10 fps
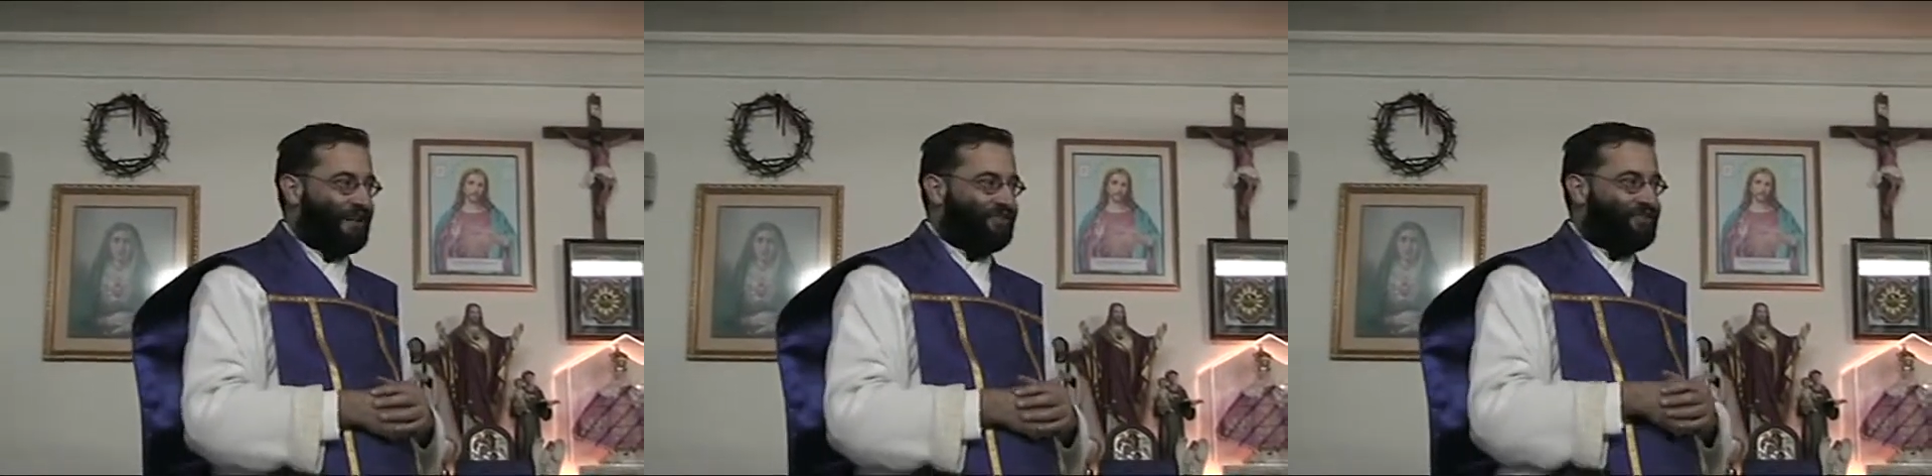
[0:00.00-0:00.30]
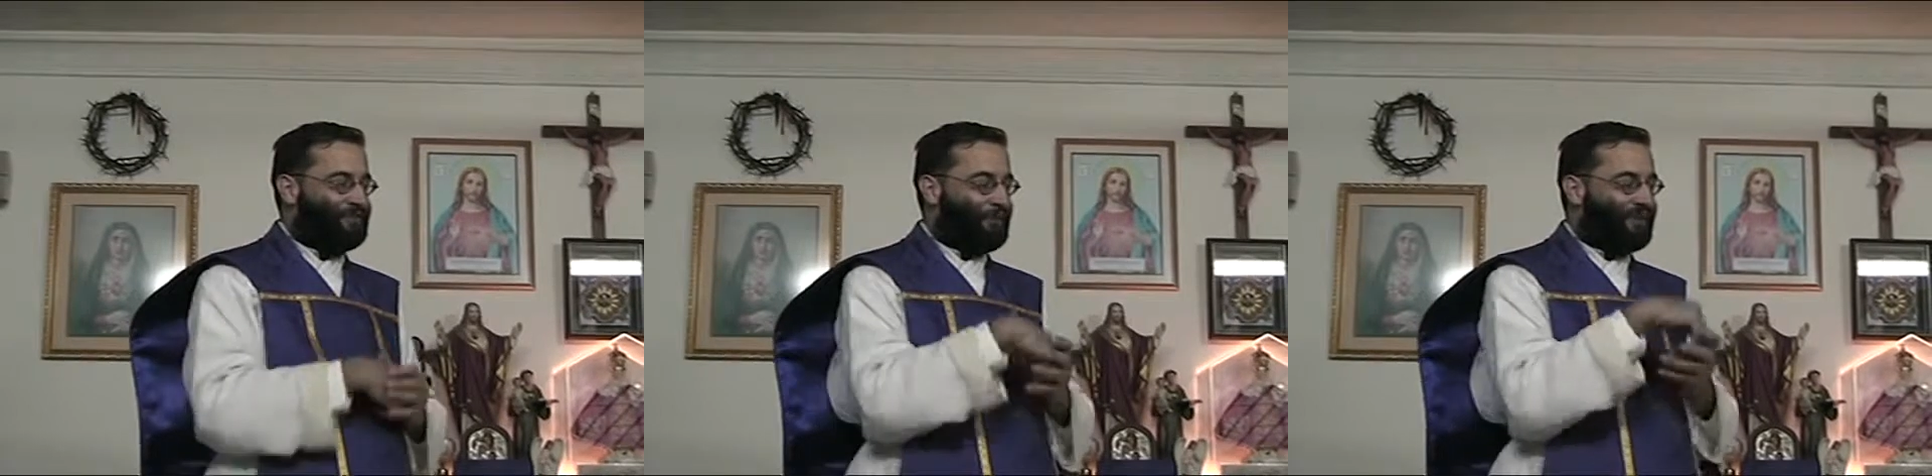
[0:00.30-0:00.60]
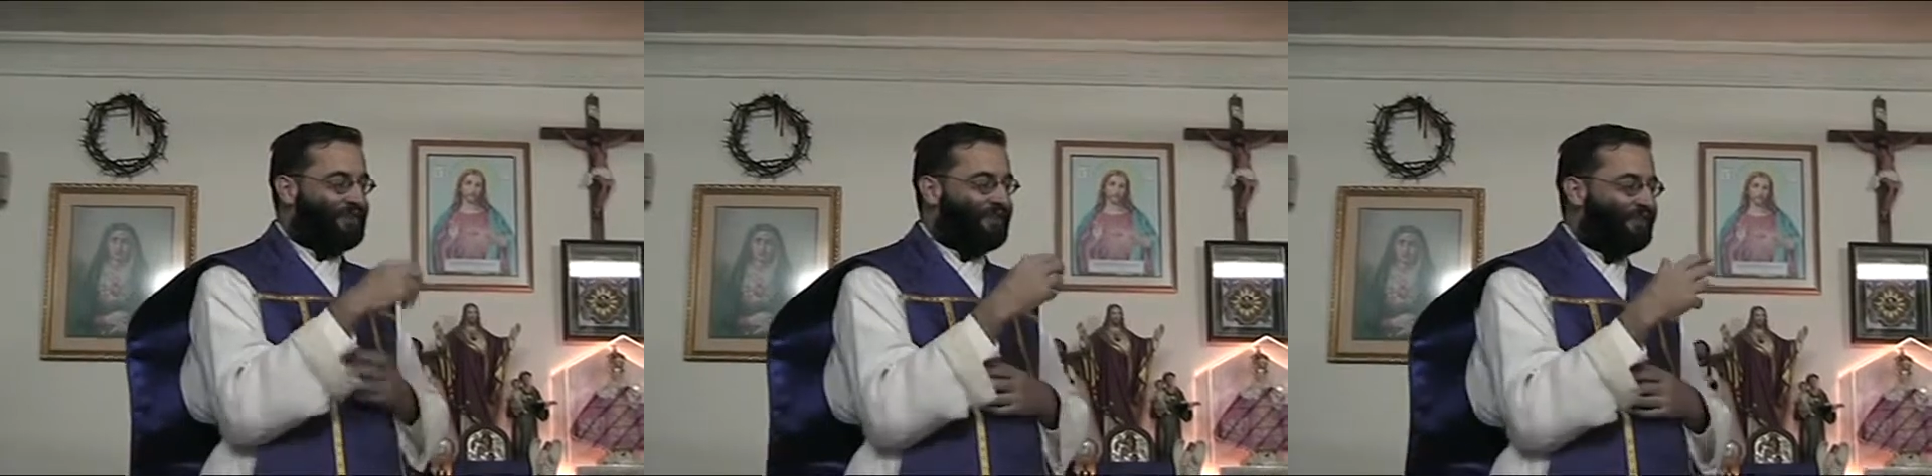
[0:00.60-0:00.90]
She's
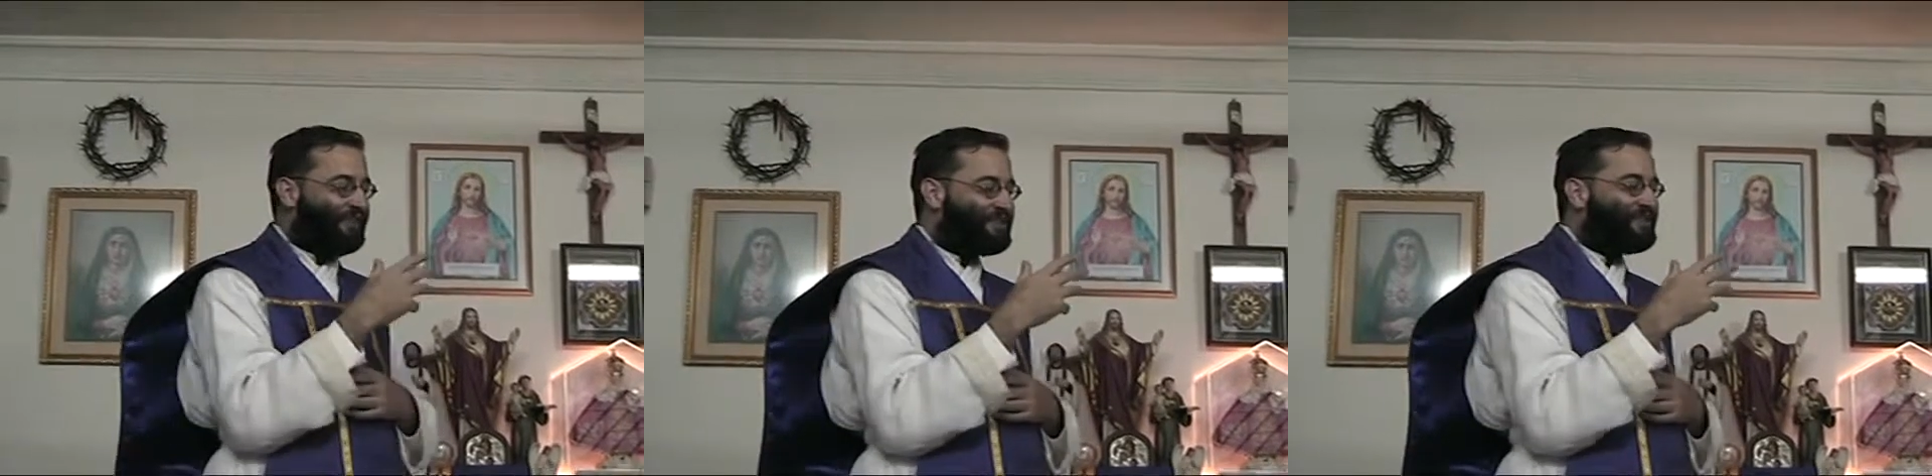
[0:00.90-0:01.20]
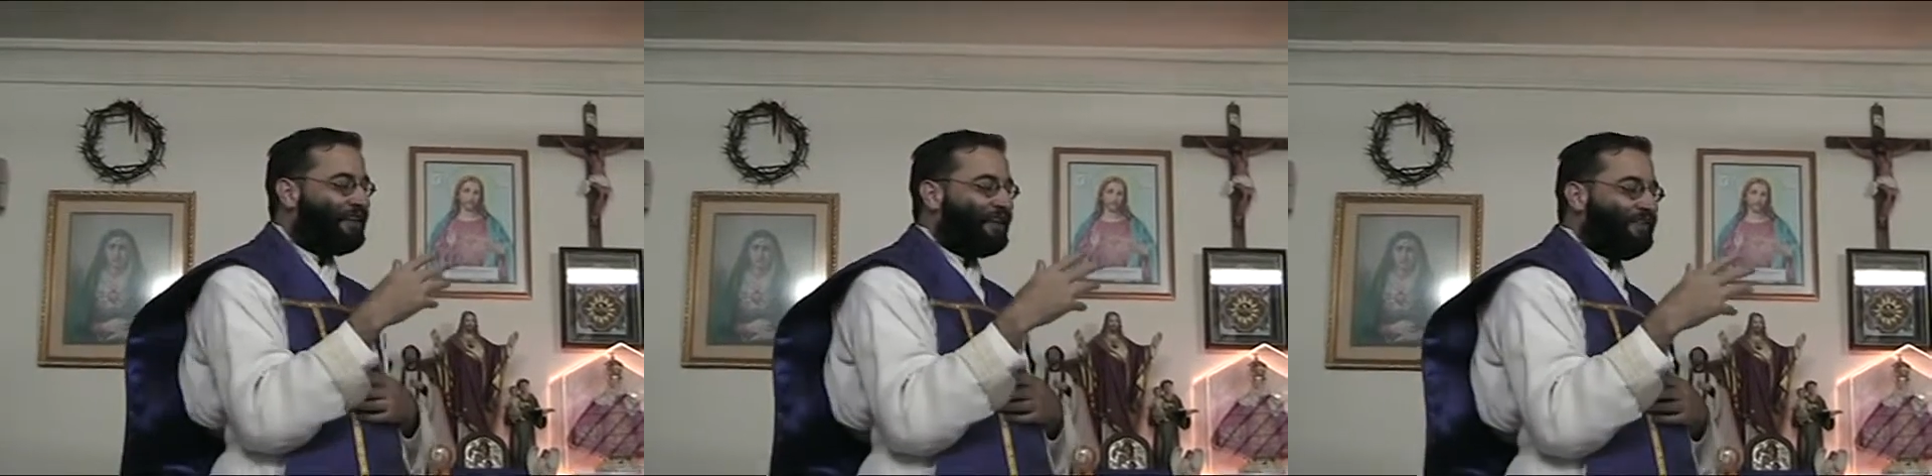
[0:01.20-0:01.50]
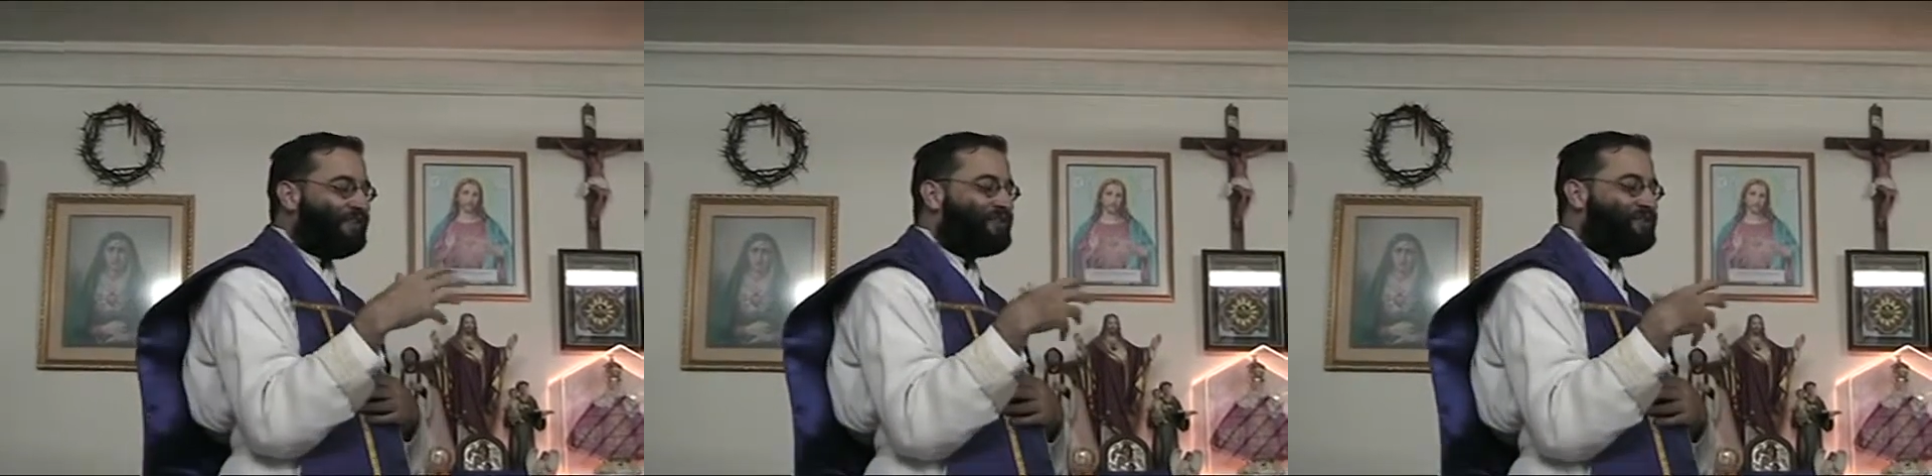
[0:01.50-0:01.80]
praising this
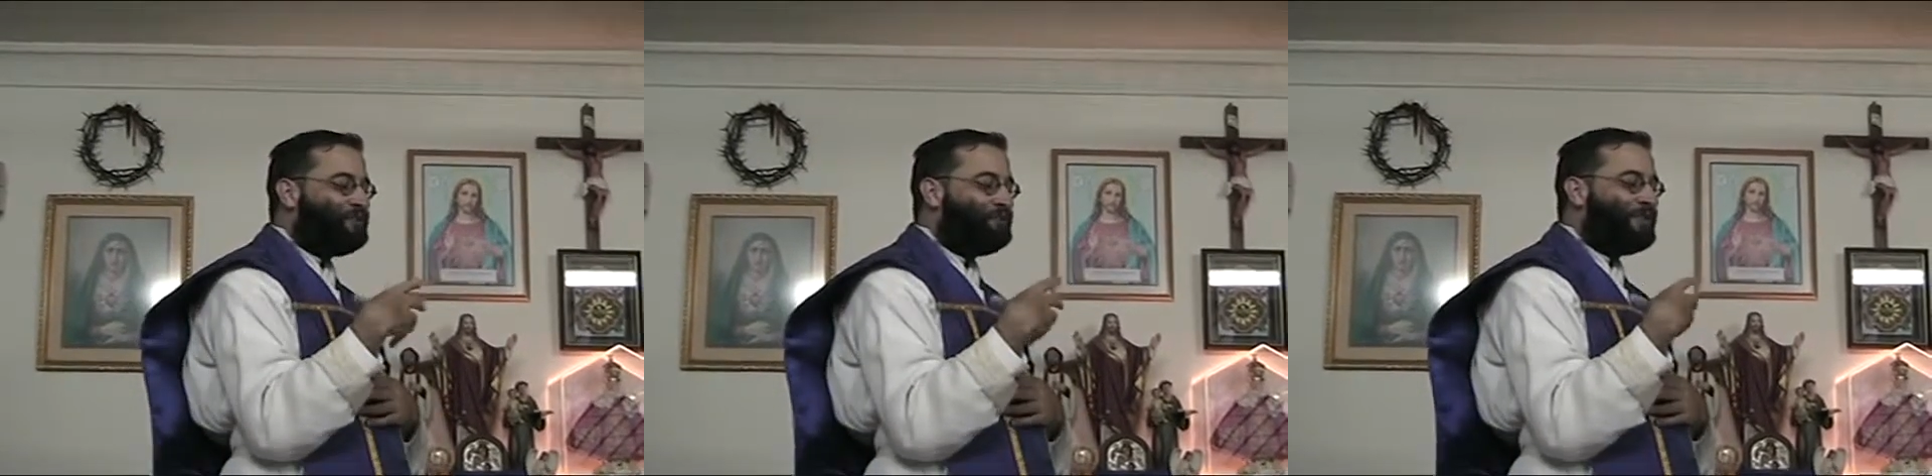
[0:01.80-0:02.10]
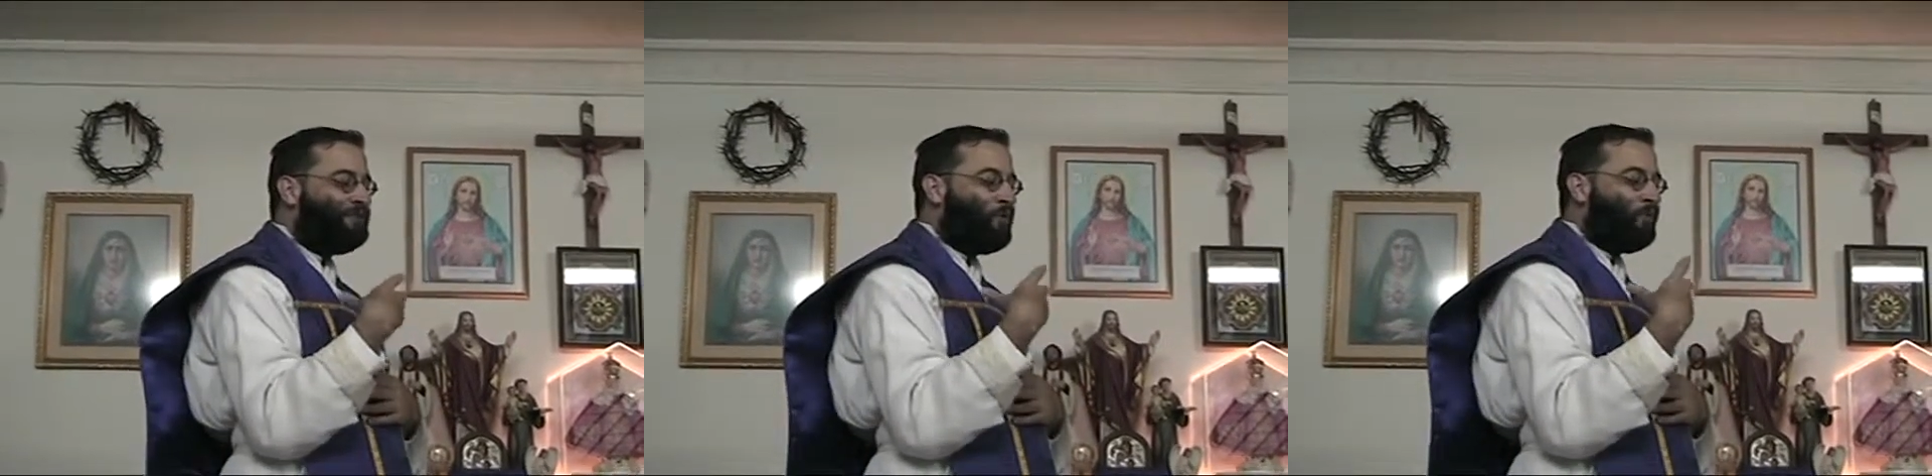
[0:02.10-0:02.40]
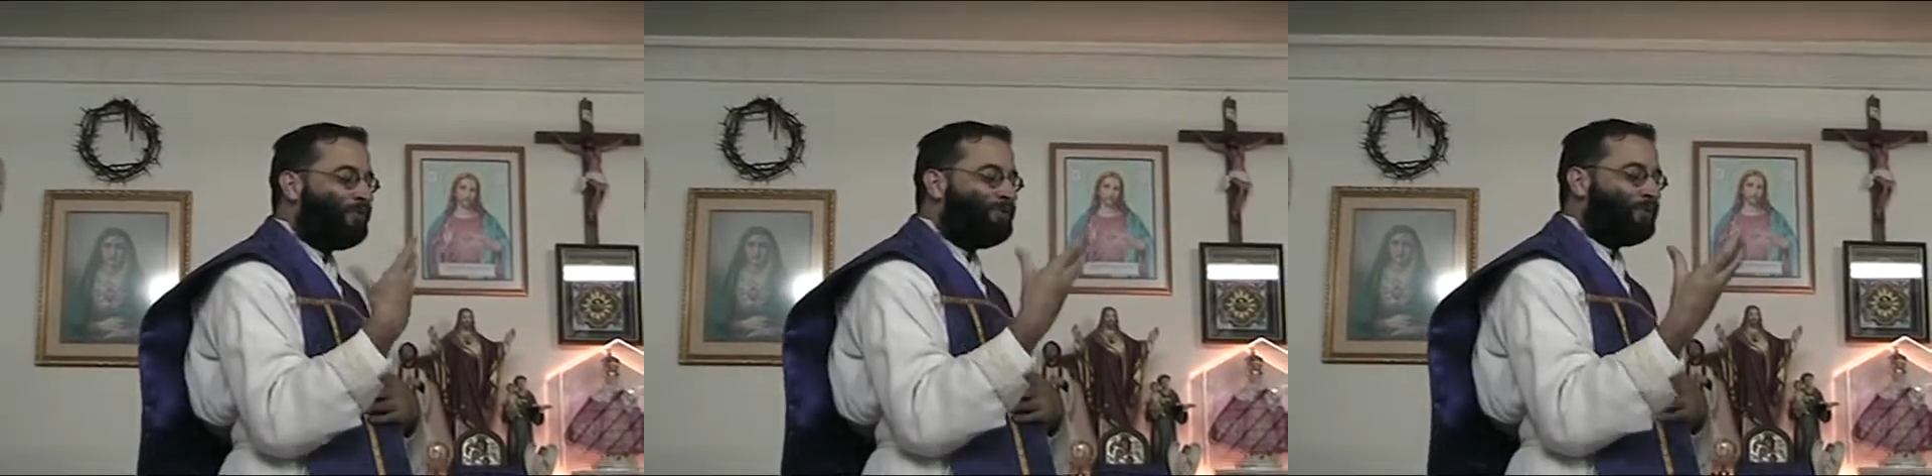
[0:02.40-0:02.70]
supreme
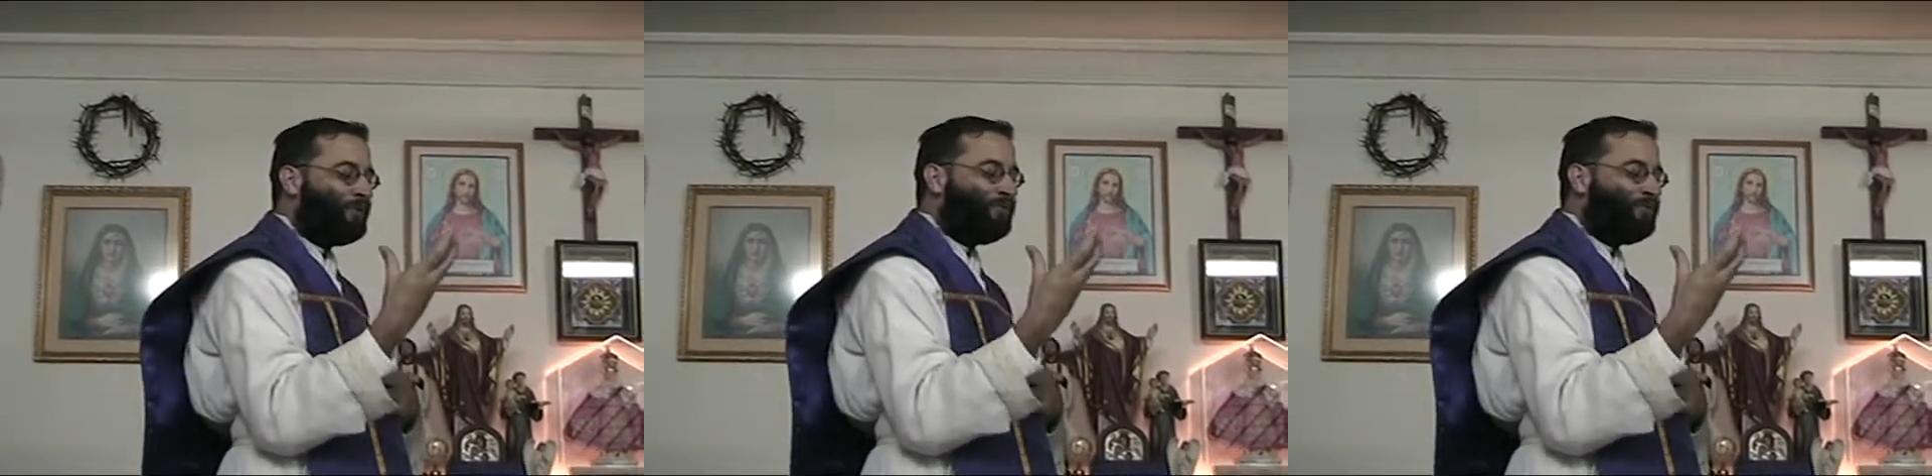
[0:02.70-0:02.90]
moment when